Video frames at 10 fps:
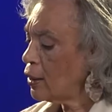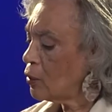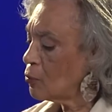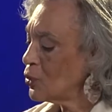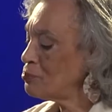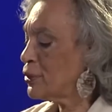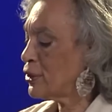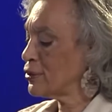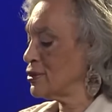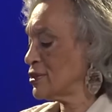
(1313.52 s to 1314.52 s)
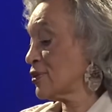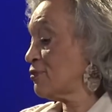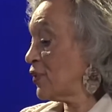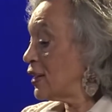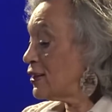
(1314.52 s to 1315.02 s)
What barriers, if
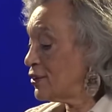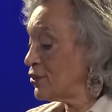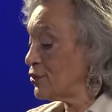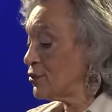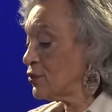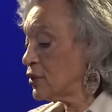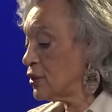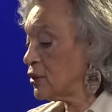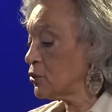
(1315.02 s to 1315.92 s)
any, do you think